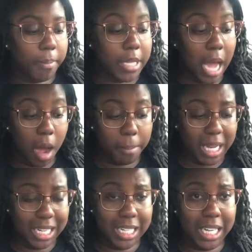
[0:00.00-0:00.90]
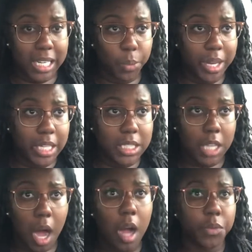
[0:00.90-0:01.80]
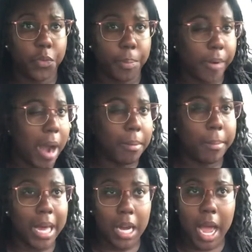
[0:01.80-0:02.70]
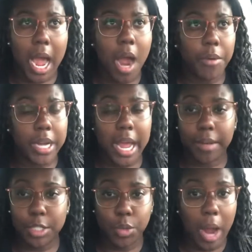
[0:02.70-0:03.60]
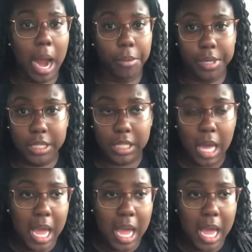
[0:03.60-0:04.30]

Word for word: Y'all, me and the lady, we talked for probably about an hour and a half, two hours.